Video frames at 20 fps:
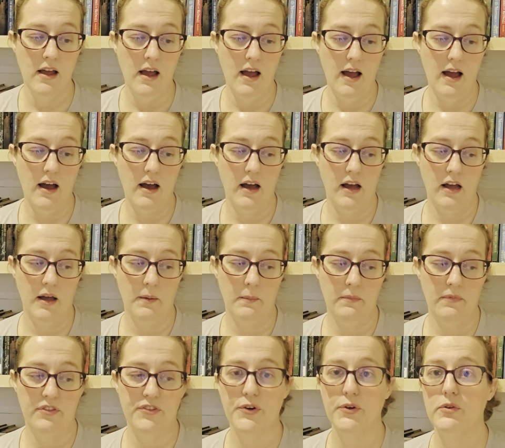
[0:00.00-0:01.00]

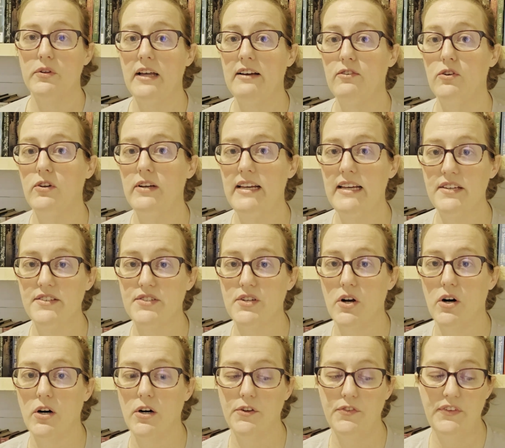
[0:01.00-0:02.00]
The 3rd level is
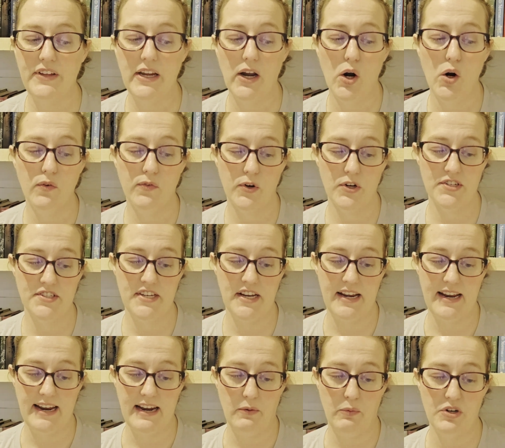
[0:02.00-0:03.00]
called the
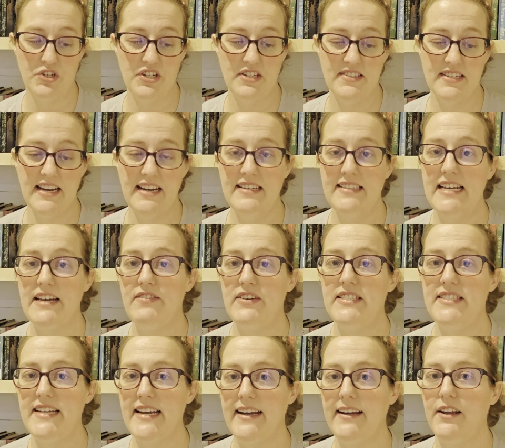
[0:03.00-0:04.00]
Overcity, which is a
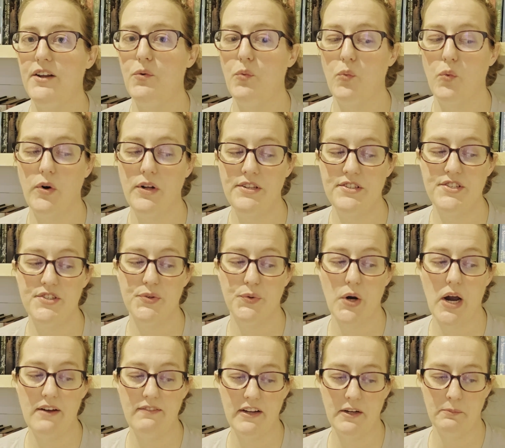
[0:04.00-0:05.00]
devastated, once
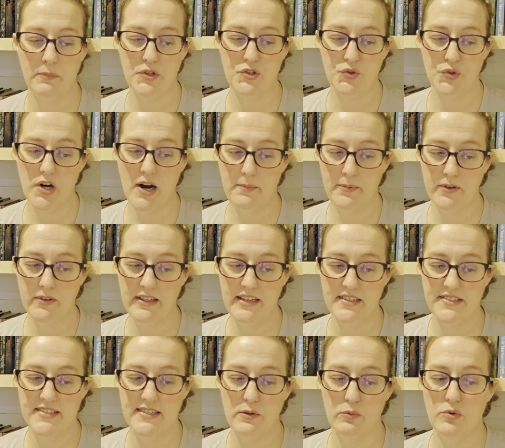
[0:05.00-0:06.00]
thriving
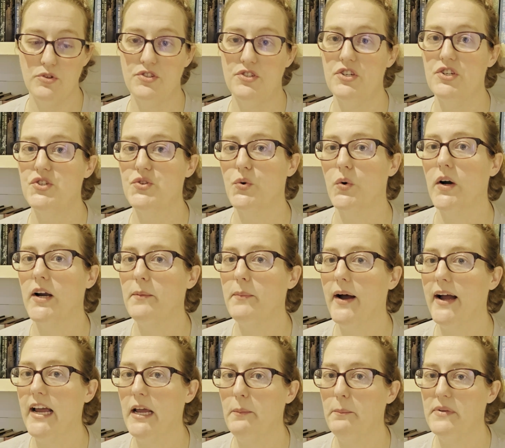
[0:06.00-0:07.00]
metropolis that was destroyed
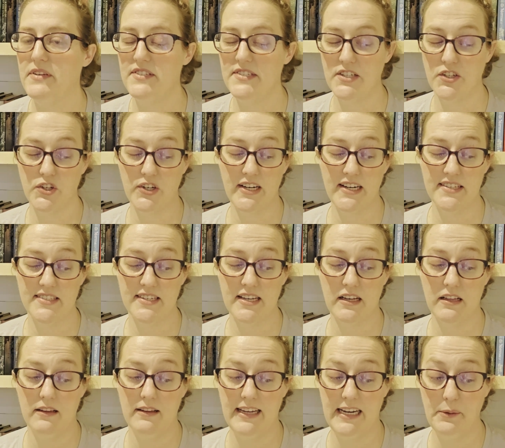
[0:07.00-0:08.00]
by a mysterious
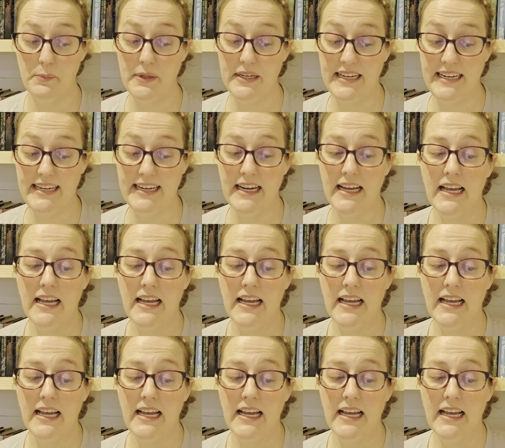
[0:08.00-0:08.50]
calamity